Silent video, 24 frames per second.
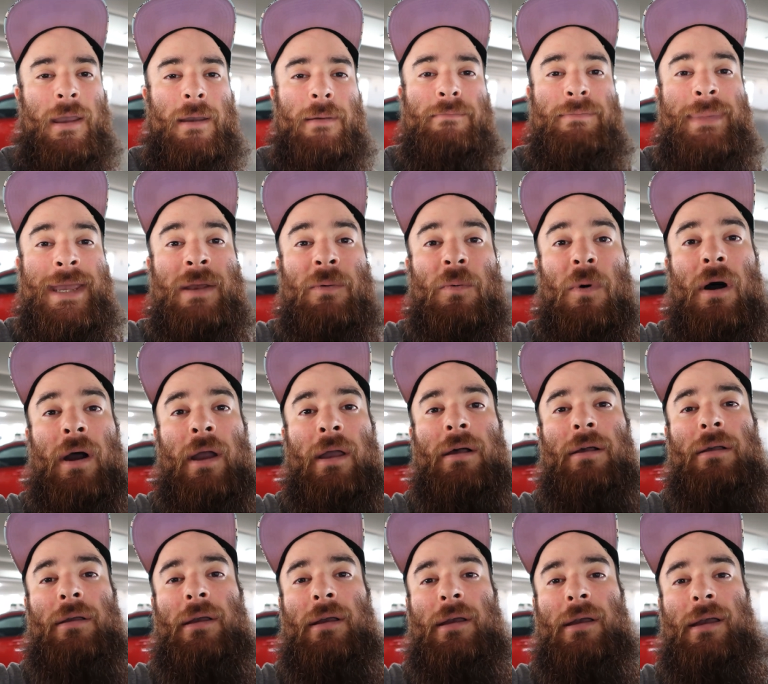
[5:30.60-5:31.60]

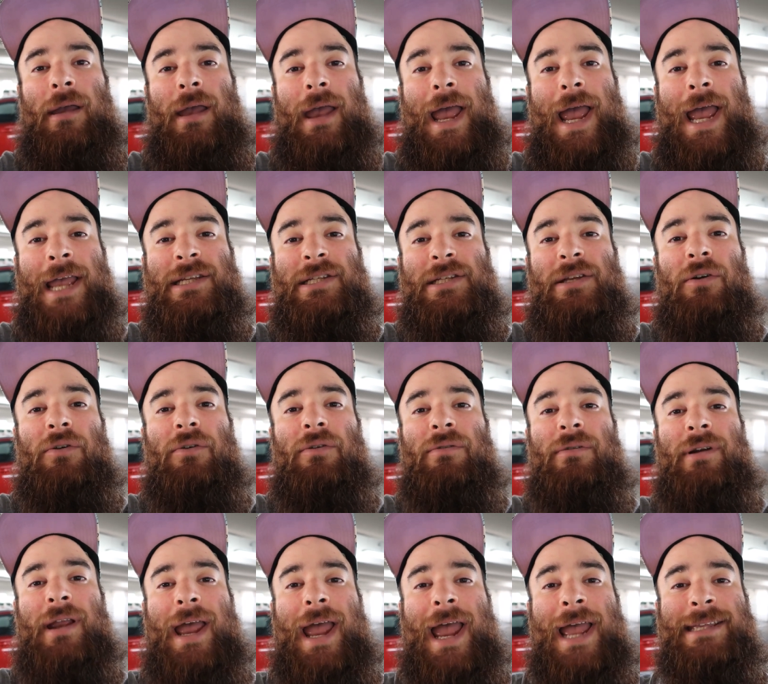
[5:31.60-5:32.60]
Meanwhile, as
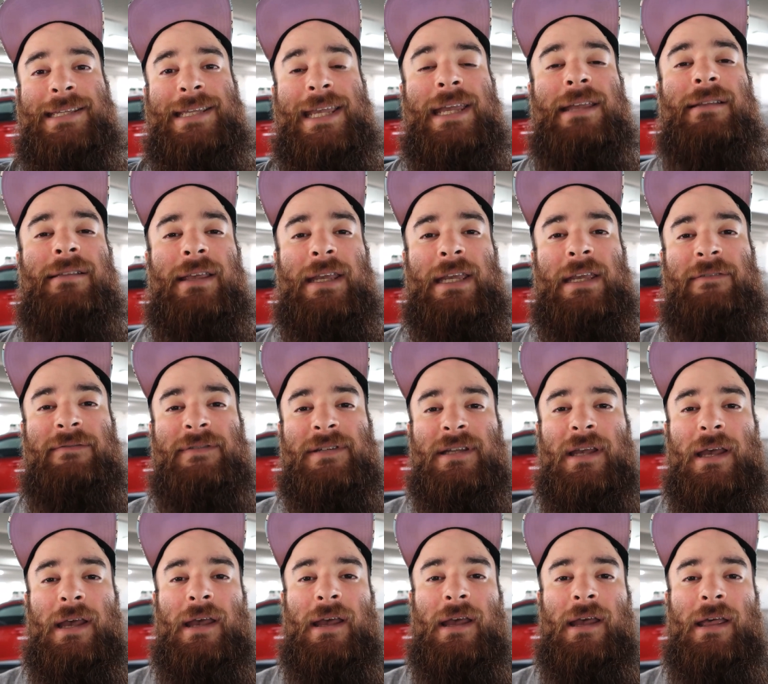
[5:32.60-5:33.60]
soon as he leaves,
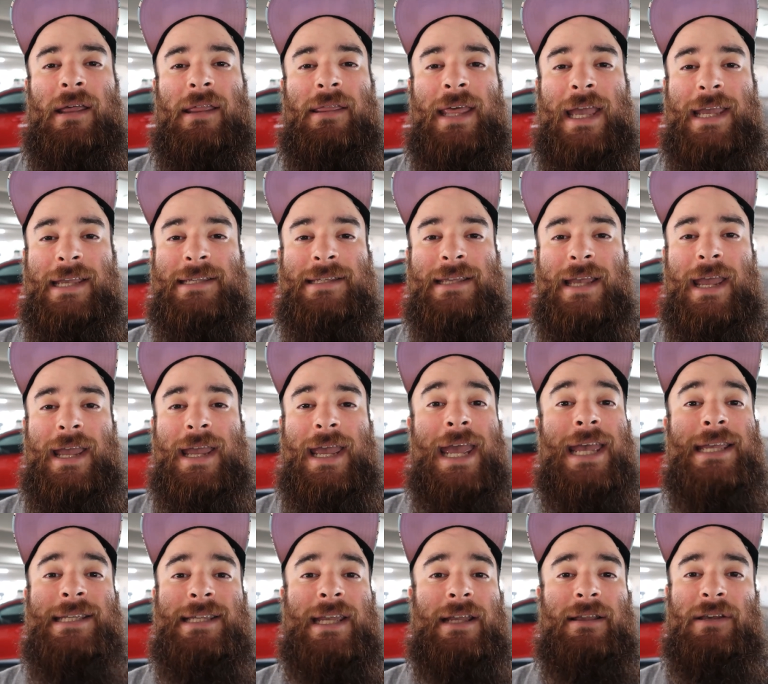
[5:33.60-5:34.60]
they say
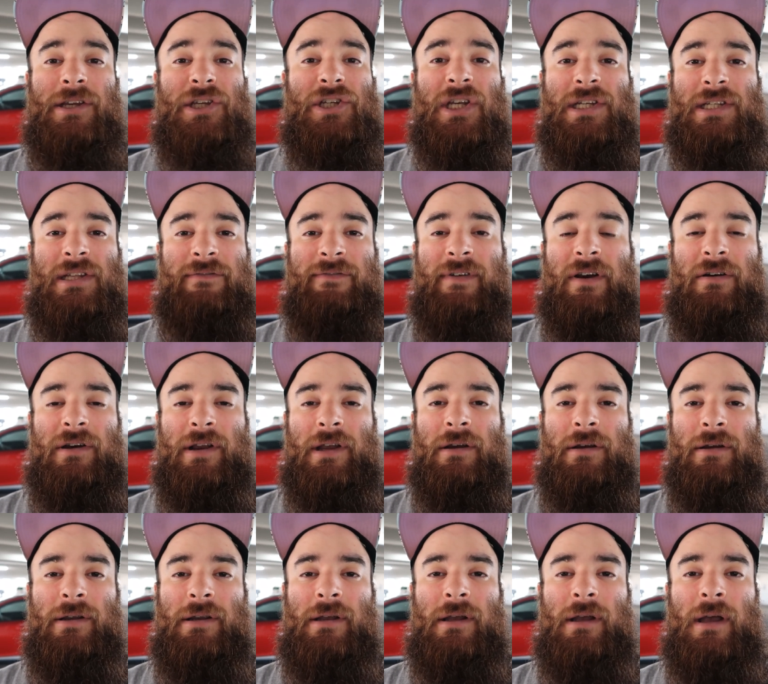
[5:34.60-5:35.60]
his English isn't very
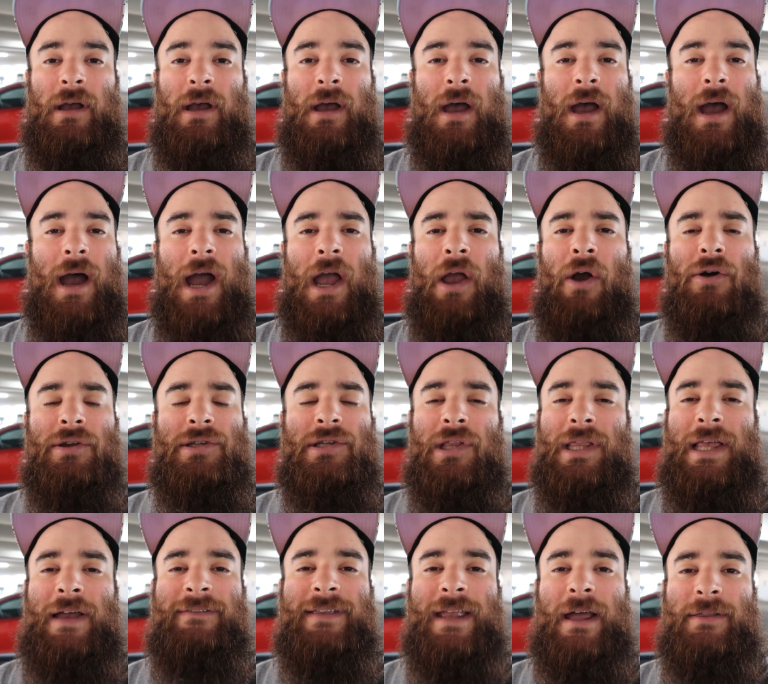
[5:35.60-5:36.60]
good. I also
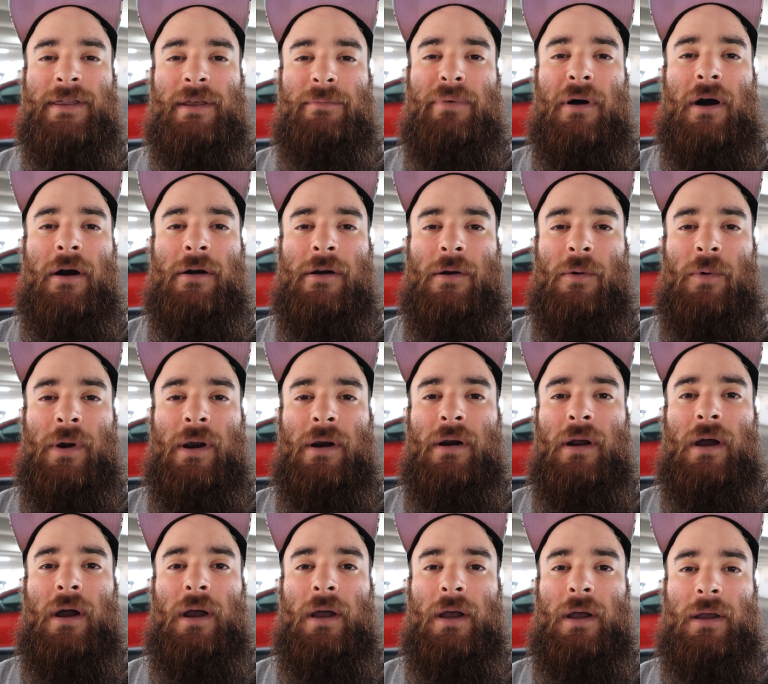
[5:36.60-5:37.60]
left out the part where
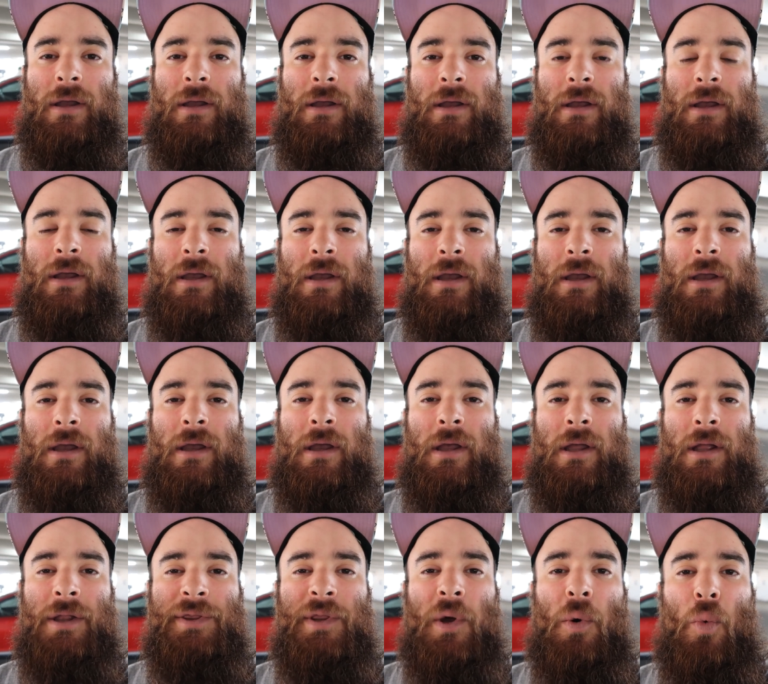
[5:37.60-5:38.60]
uh,
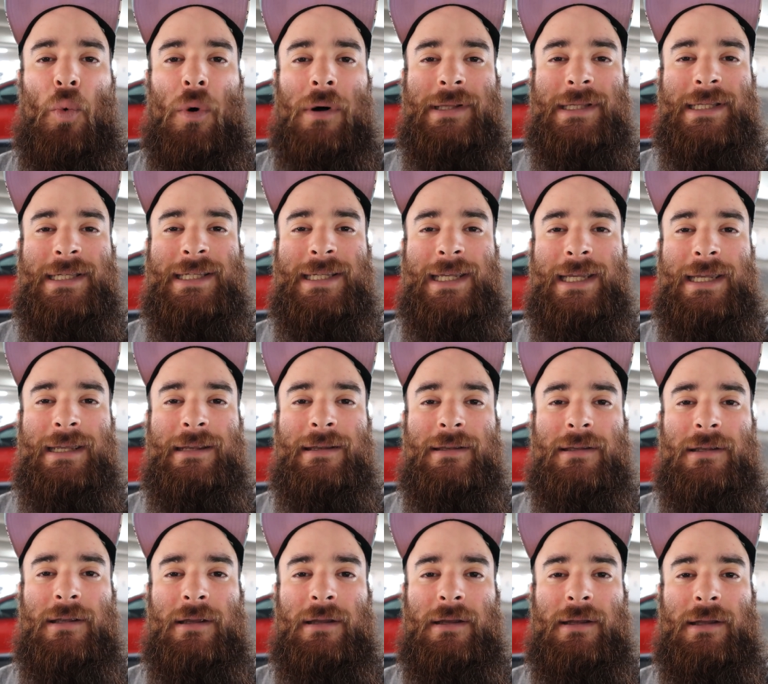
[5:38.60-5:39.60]
the one seat
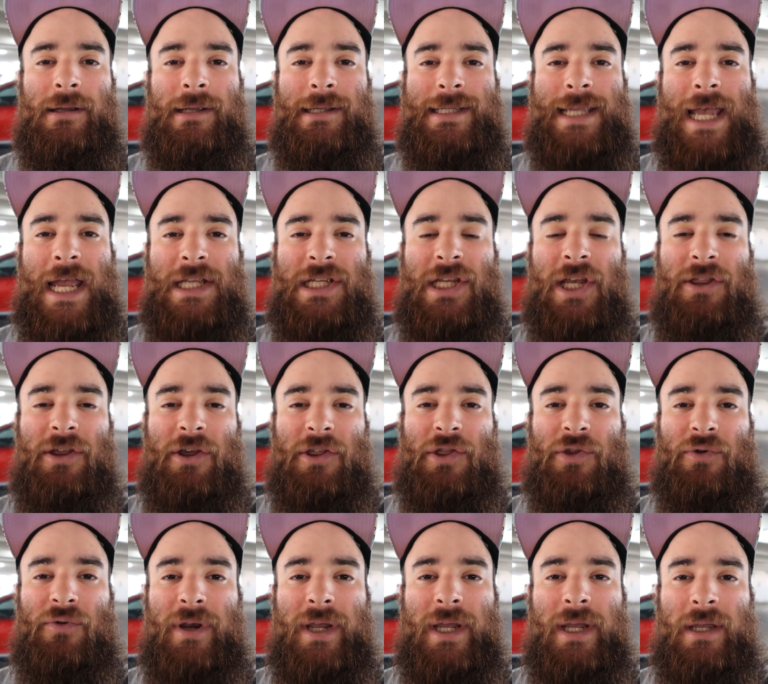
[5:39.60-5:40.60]
said to the
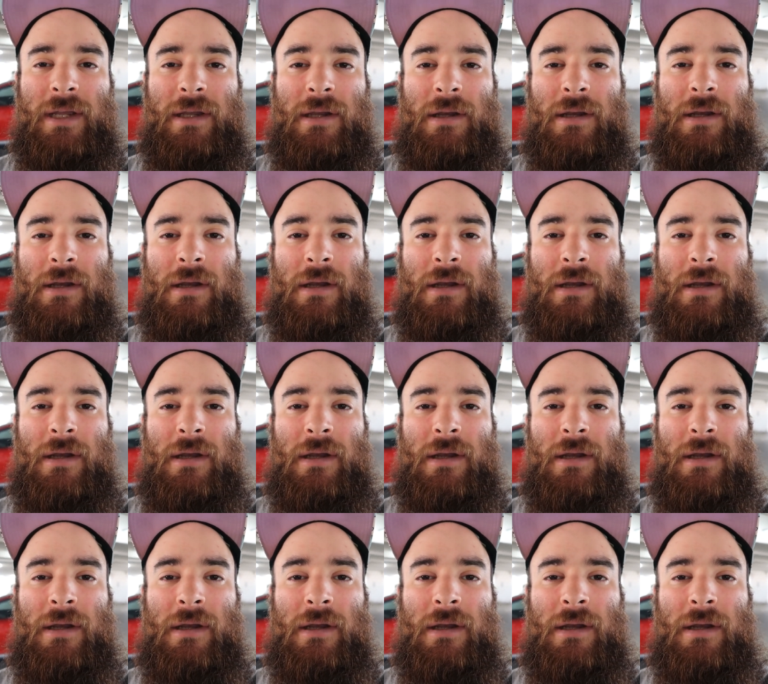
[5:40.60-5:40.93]
three,